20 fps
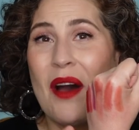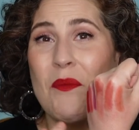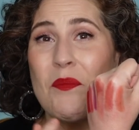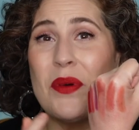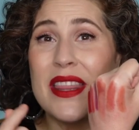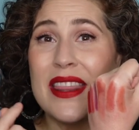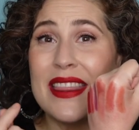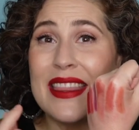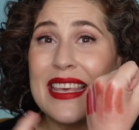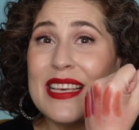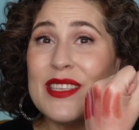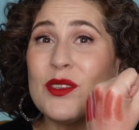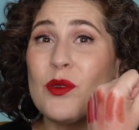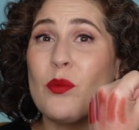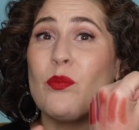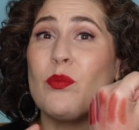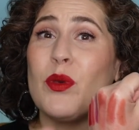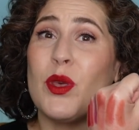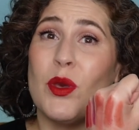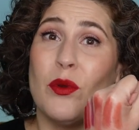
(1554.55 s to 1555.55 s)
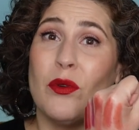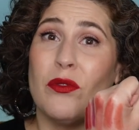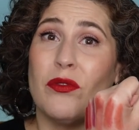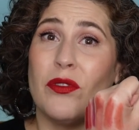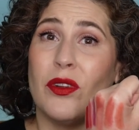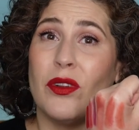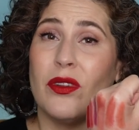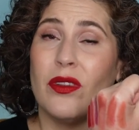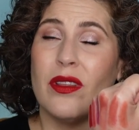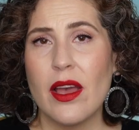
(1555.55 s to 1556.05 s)
But these are
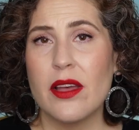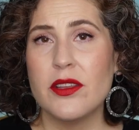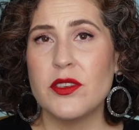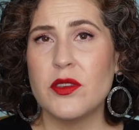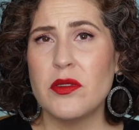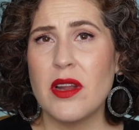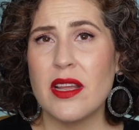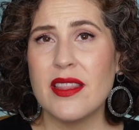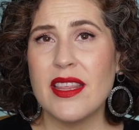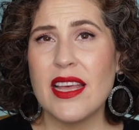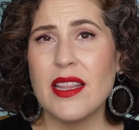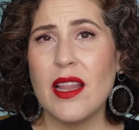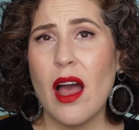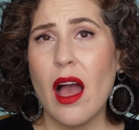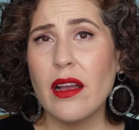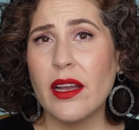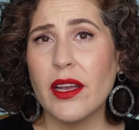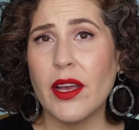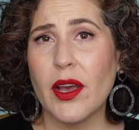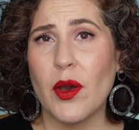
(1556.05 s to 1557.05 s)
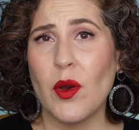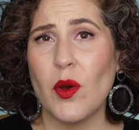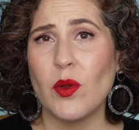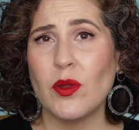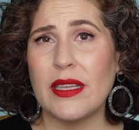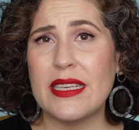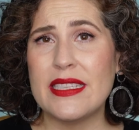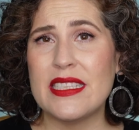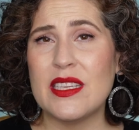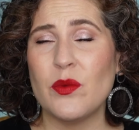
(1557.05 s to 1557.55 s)
beautiful. So not that long ago,
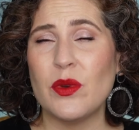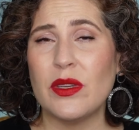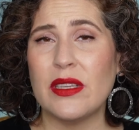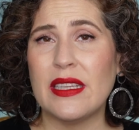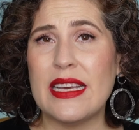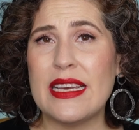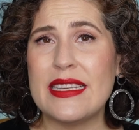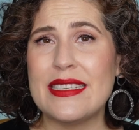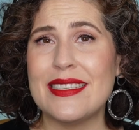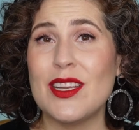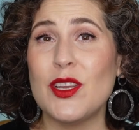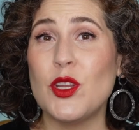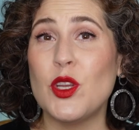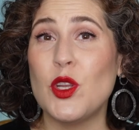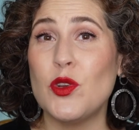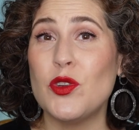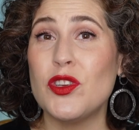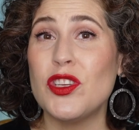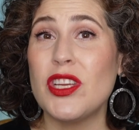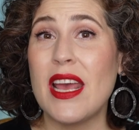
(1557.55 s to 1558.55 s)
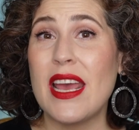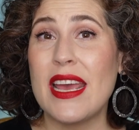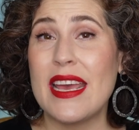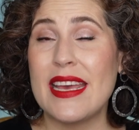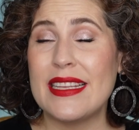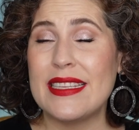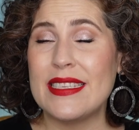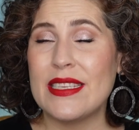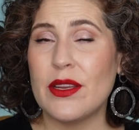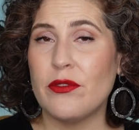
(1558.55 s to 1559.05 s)
Lisa released new
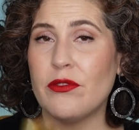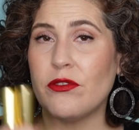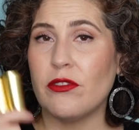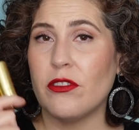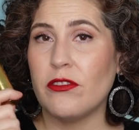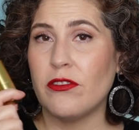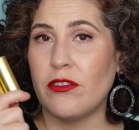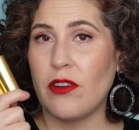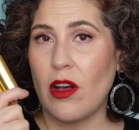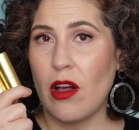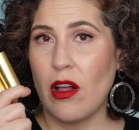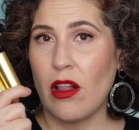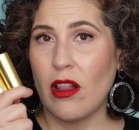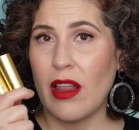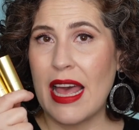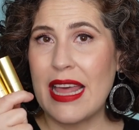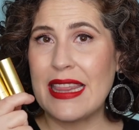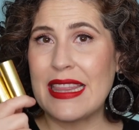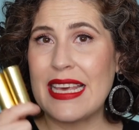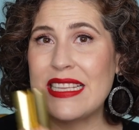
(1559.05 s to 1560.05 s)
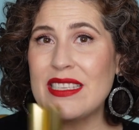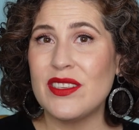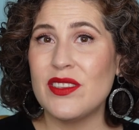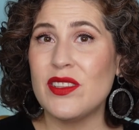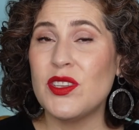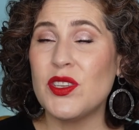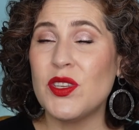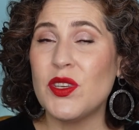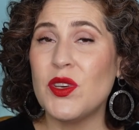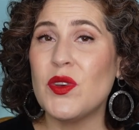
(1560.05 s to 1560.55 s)
shades for fall, and these are
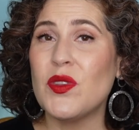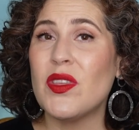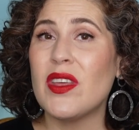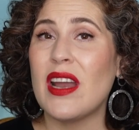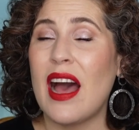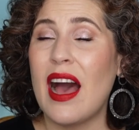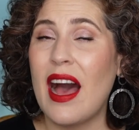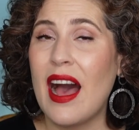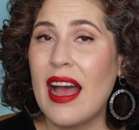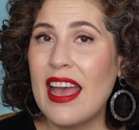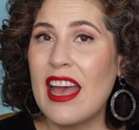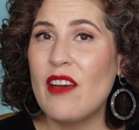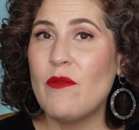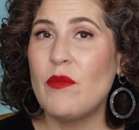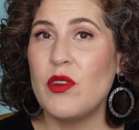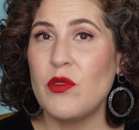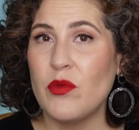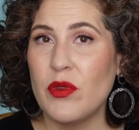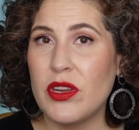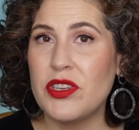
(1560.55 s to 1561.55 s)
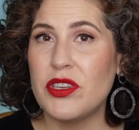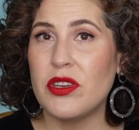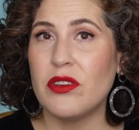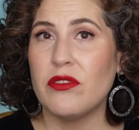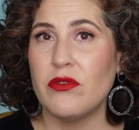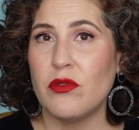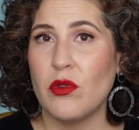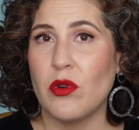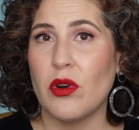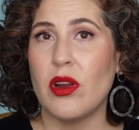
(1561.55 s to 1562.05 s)
the two that I have been reaching
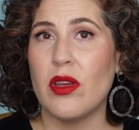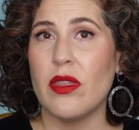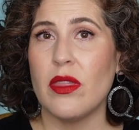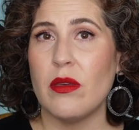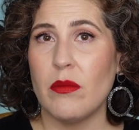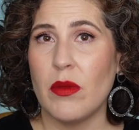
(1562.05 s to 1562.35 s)
for the